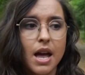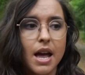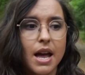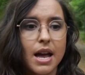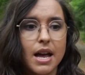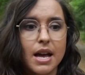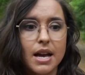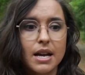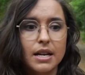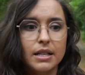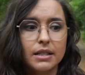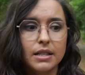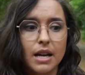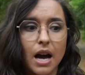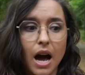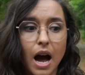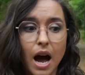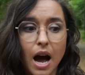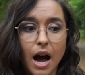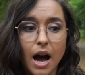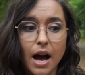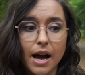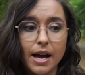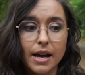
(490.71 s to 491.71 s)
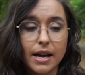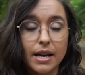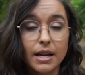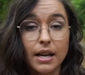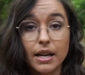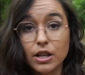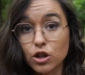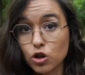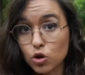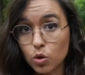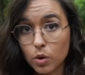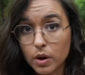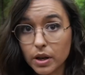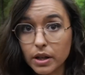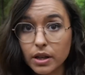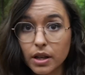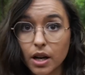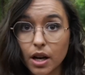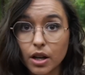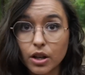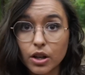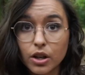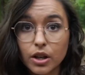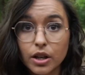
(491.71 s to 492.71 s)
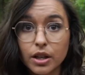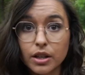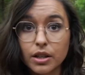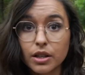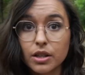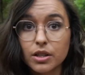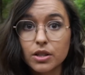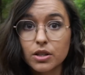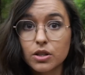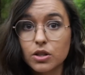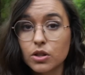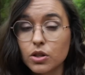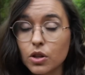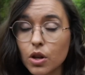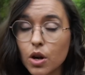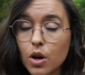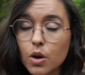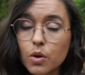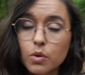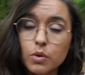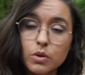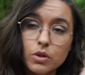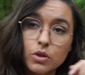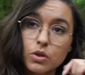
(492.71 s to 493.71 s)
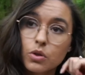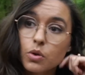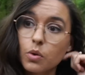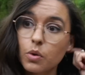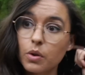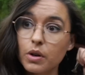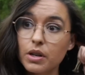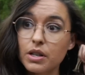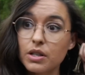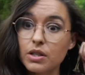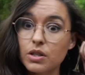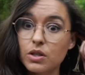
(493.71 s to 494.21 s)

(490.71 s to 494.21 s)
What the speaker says: and I enjoy a good slow story,